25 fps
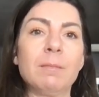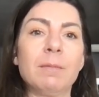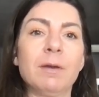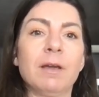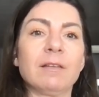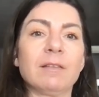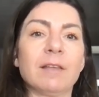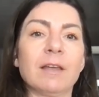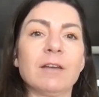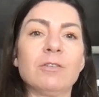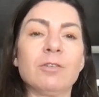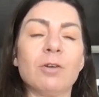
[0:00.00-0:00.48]

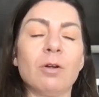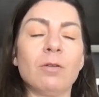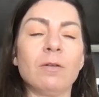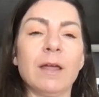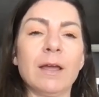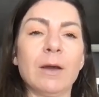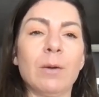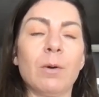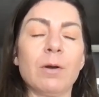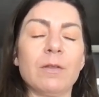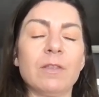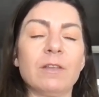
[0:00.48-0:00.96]
because I don't
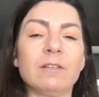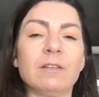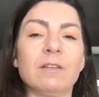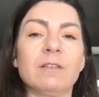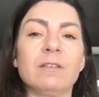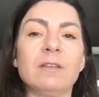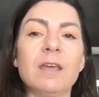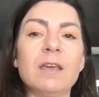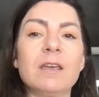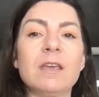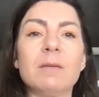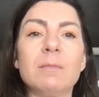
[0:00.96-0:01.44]
like where this
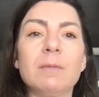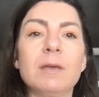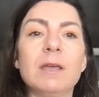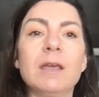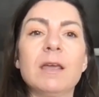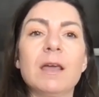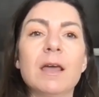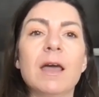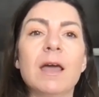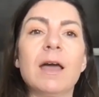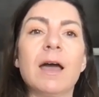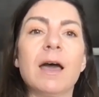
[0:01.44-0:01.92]
is taking
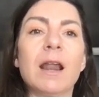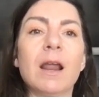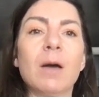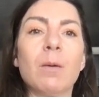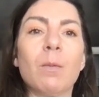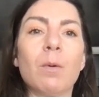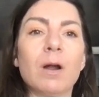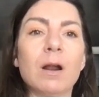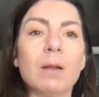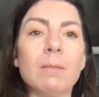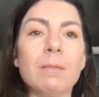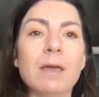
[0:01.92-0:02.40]
me and I
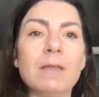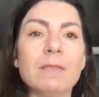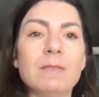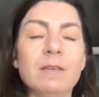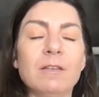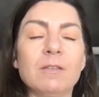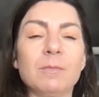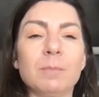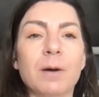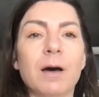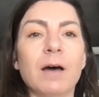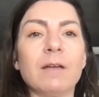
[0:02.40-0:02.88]
want to make
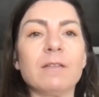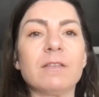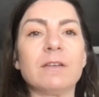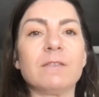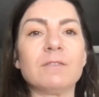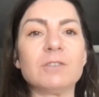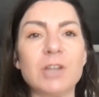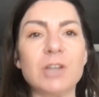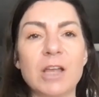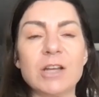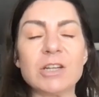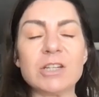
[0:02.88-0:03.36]
these positive
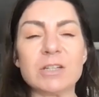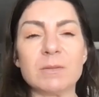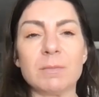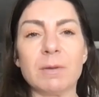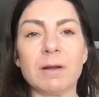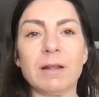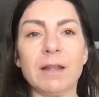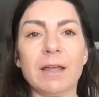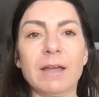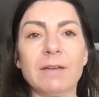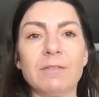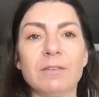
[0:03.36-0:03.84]
positive changes in
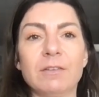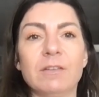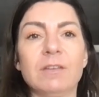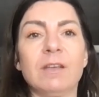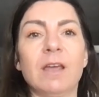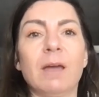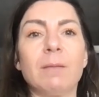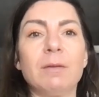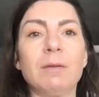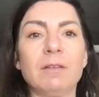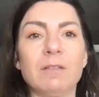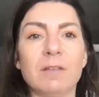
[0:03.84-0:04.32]
my life
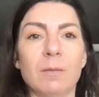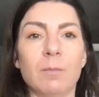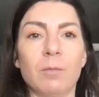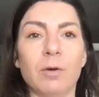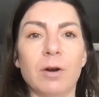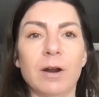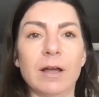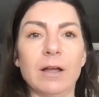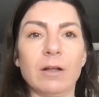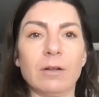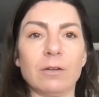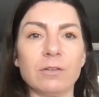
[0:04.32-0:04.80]
to get me
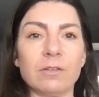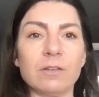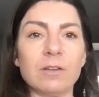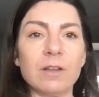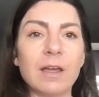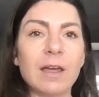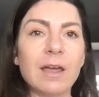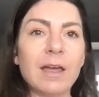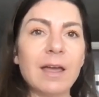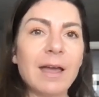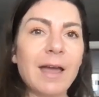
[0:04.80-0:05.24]
somewhere else.